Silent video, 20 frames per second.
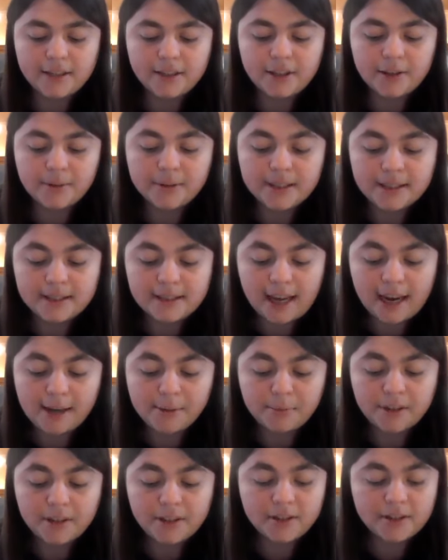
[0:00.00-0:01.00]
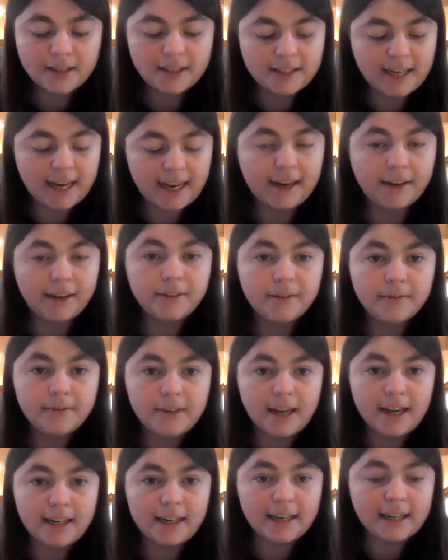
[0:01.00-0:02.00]
to establish the town of
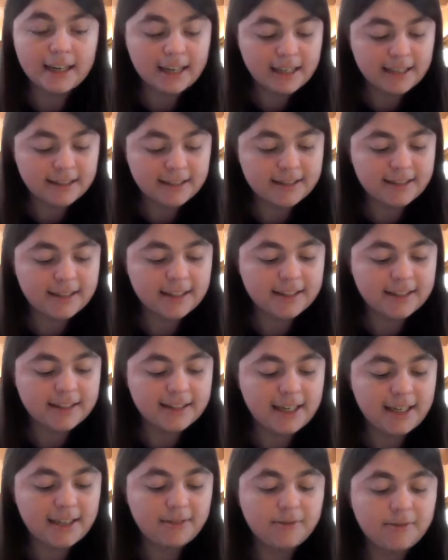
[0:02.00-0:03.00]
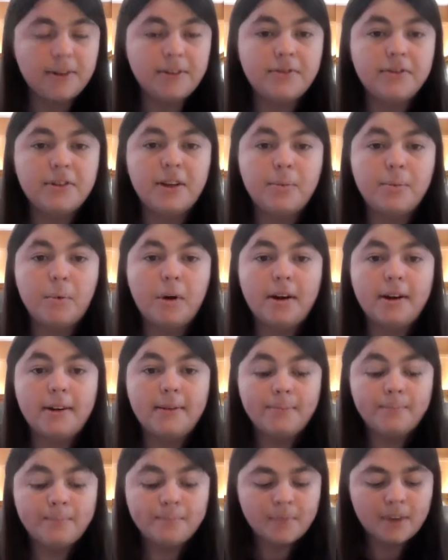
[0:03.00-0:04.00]
Natick in
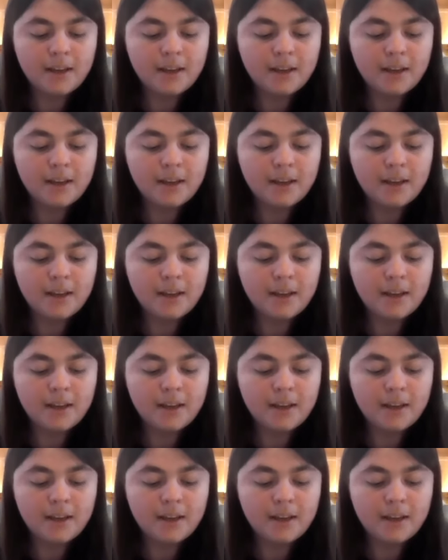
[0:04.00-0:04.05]
1651.